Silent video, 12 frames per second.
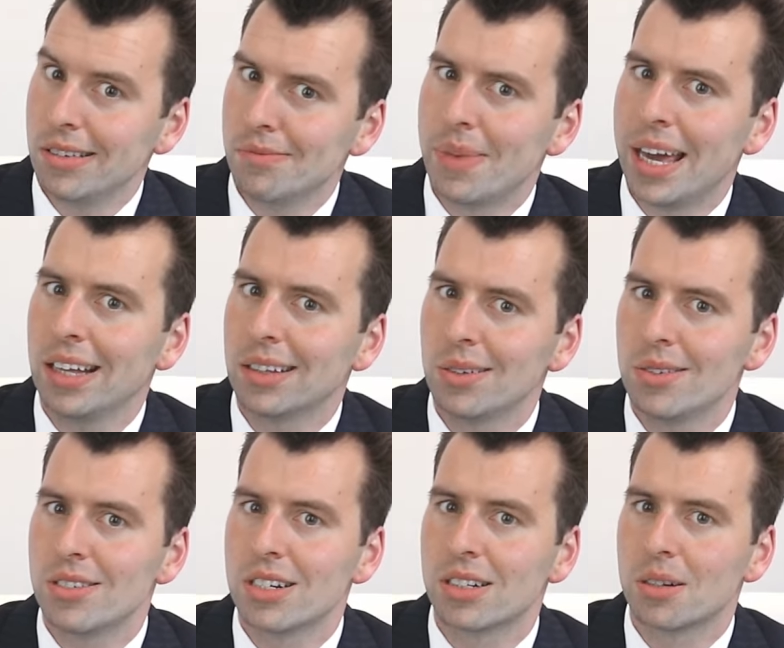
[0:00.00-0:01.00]
you may
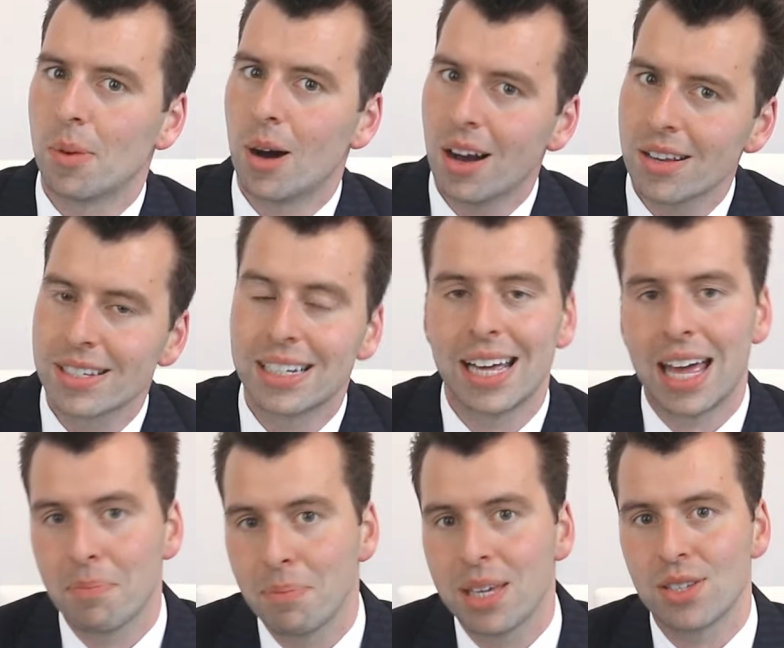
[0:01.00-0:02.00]
lose your deposit
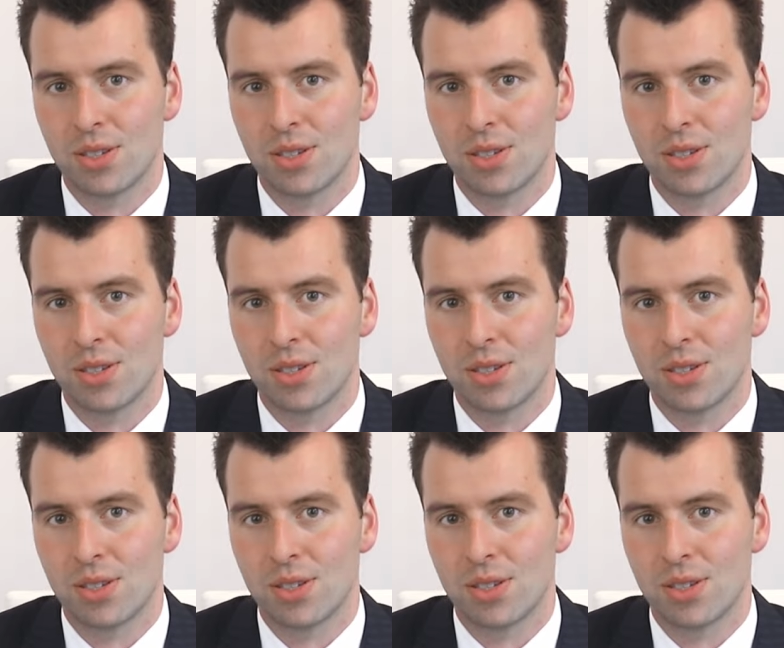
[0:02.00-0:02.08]
and be